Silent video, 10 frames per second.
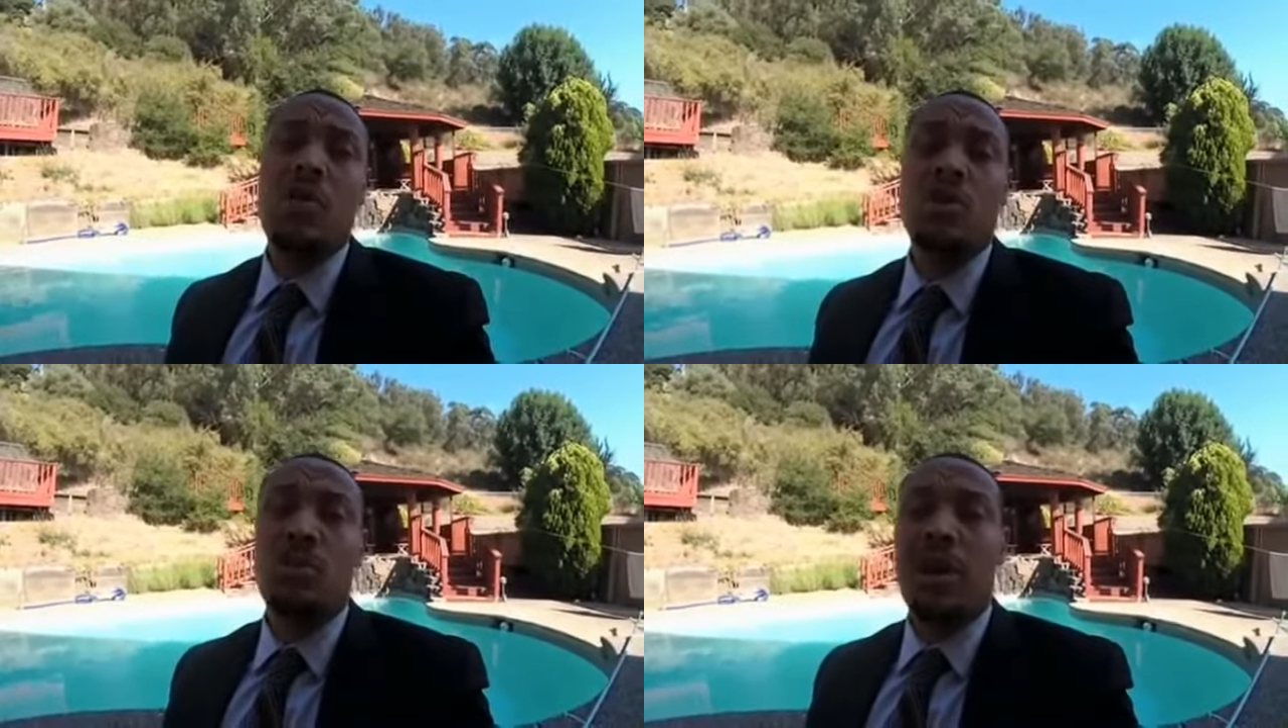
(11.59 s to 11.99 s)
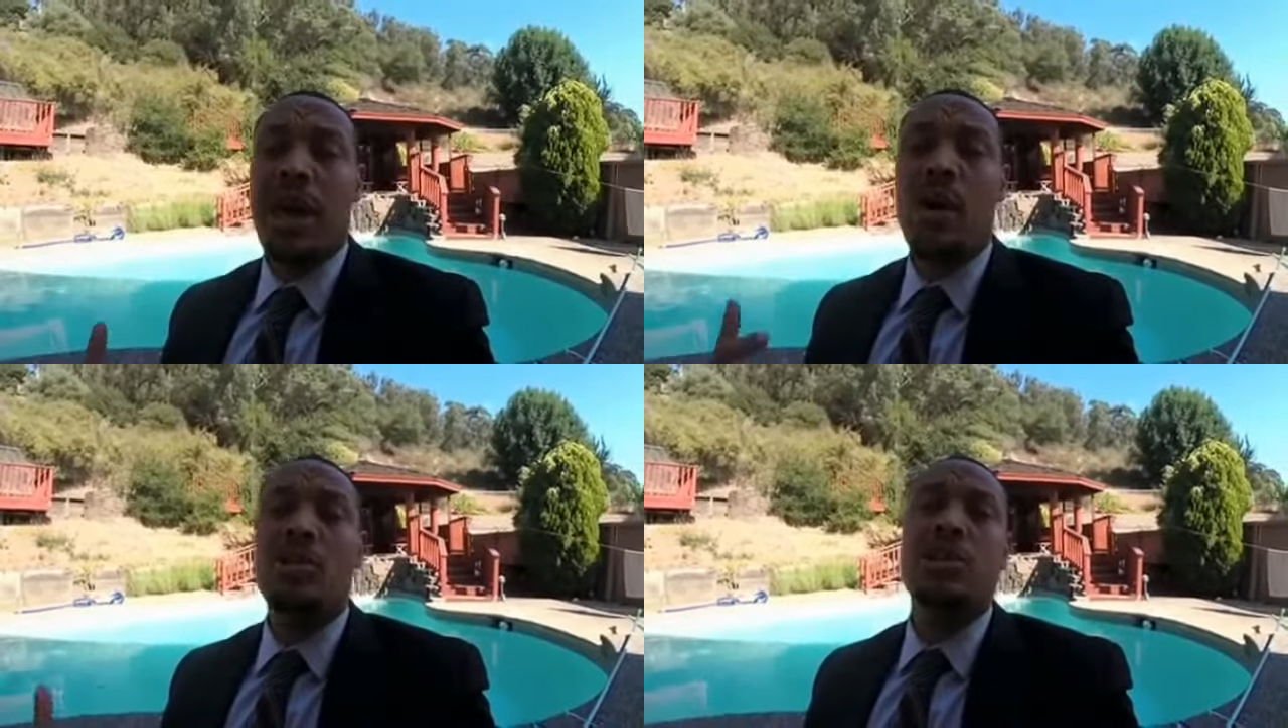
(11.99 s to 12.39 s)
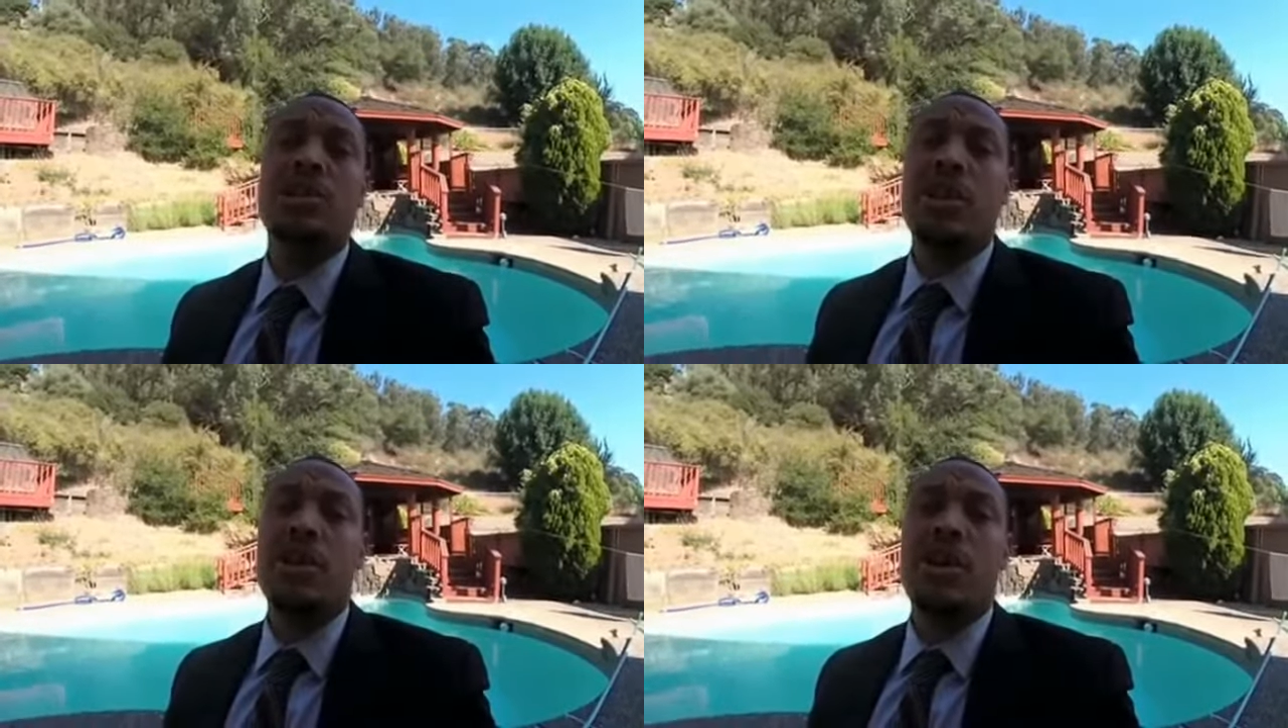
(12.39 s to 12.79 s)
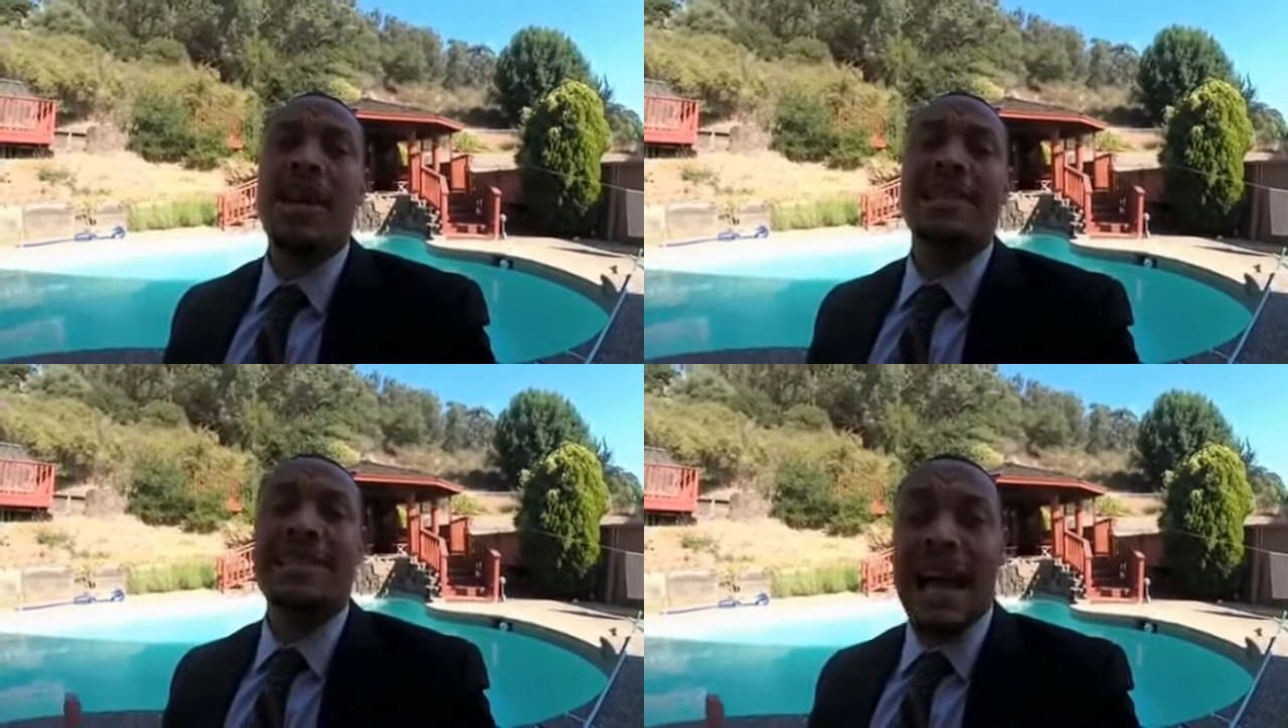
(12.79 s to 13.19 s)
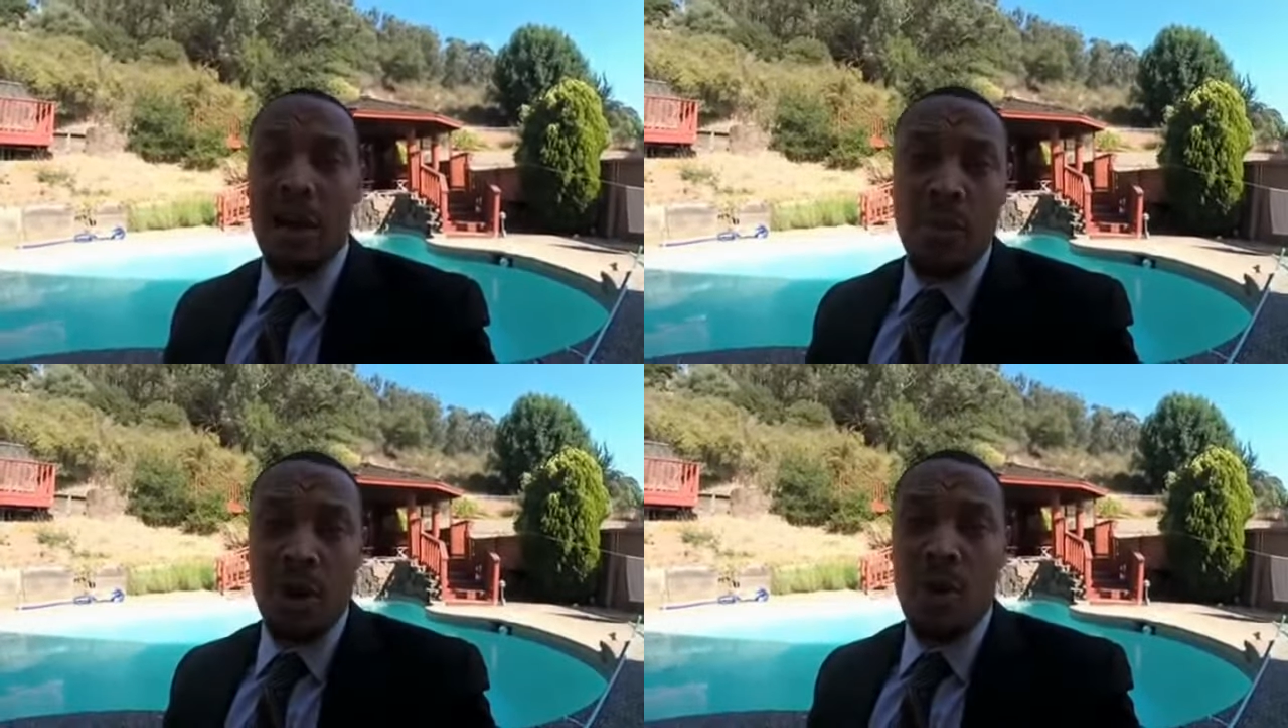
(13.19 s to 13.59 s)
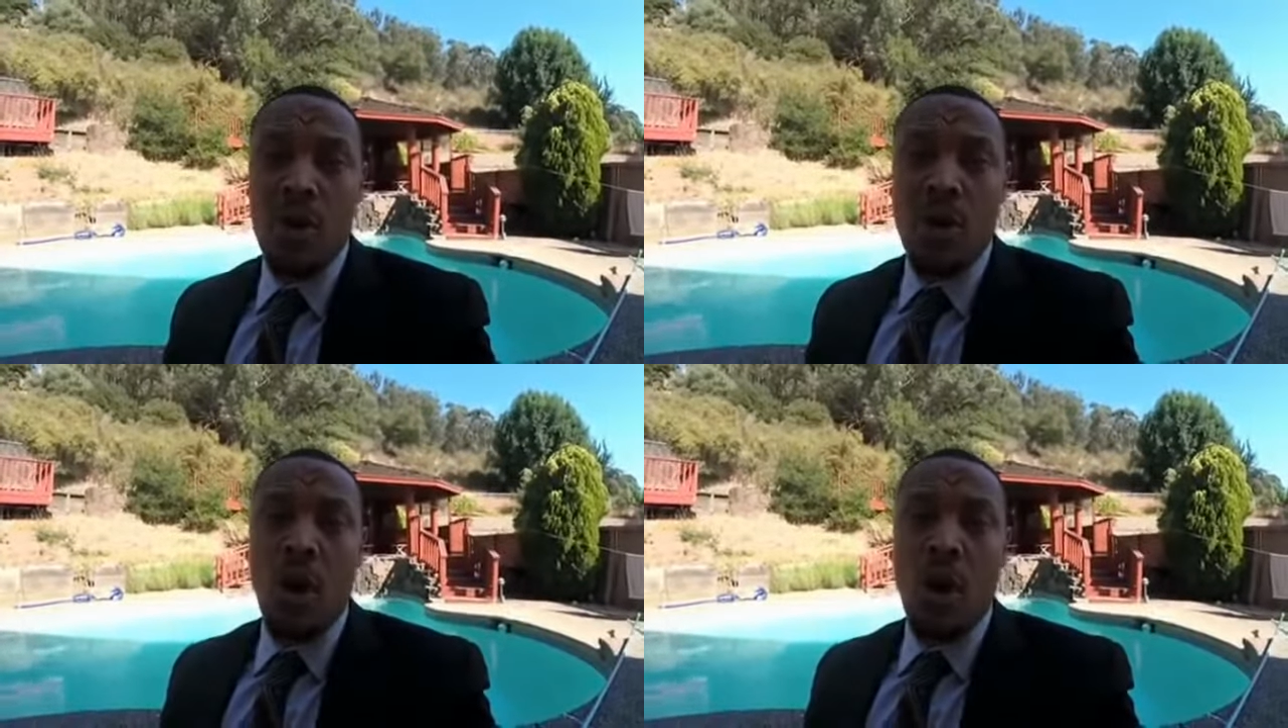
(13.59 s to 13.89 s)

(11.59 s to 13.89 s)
which will be held this year in Sacramento